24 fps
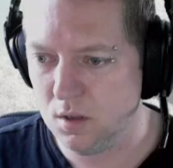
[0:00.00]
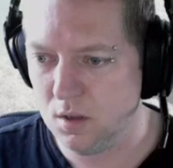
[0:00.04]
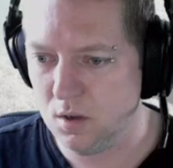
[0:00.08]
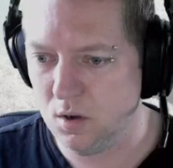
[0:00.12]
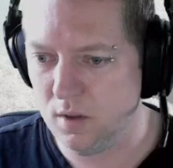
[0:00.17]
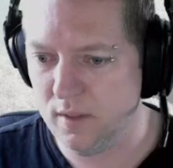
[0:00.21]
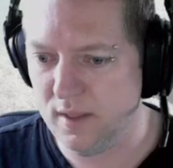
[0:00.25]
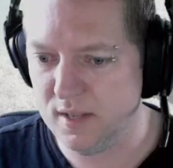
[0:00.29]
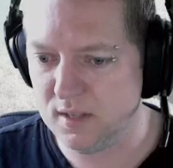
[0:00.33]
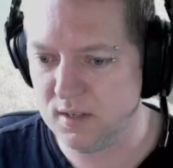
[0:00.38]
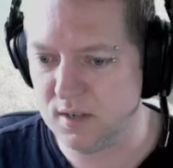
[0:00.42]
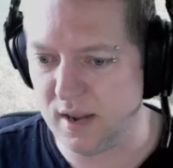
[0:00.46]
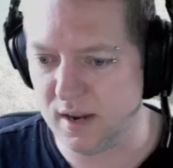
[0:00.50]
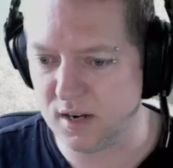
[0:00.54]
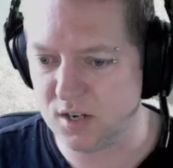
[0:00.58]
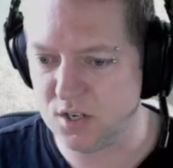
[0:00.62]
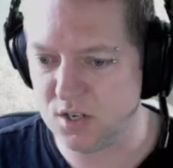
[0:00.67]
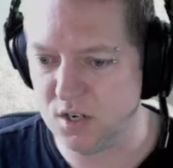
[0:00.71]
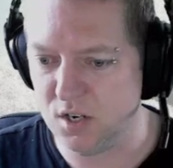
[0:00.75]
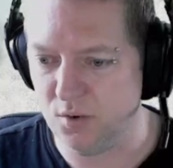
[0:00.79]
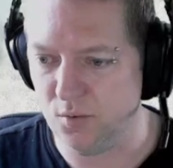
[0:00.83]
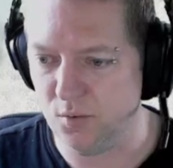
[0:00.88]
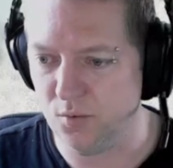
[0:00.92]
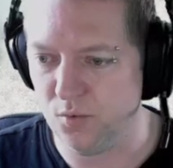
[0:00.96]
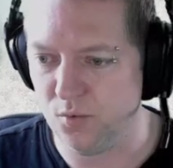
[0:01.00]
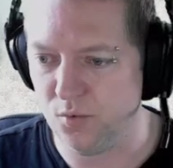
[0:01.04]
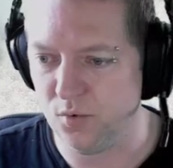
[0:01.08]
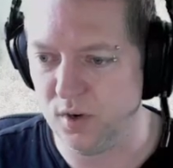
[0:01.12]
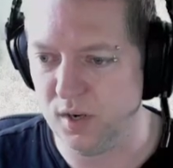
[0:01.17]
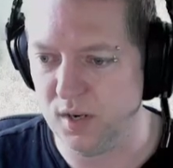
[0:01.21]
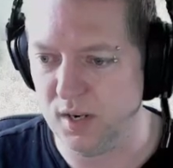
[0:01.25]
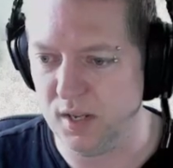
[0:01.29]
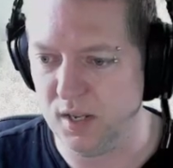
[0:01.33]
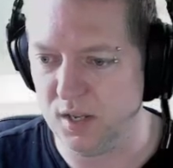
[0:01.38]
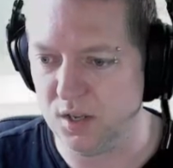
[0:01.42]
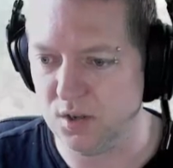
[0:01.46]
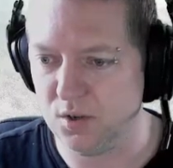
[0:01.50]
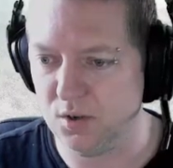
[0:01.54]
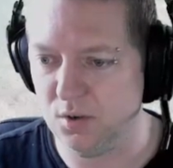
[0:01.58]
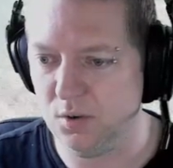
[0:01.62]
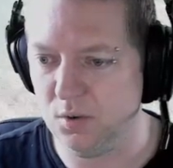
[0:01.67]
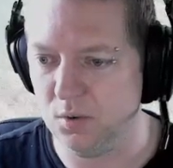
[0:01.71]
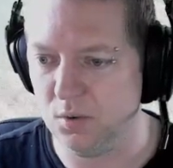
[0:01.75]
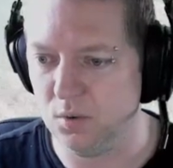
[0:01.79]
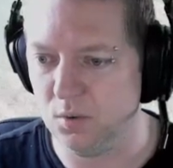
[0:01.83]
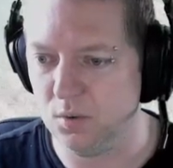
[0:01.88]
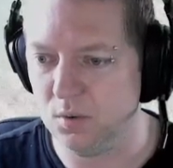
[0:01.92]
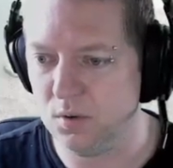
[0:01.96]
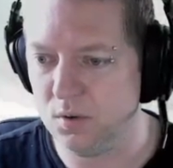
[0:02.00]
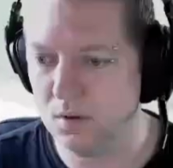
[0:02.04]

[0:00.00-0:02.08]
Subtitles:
Well, that's actually really cool.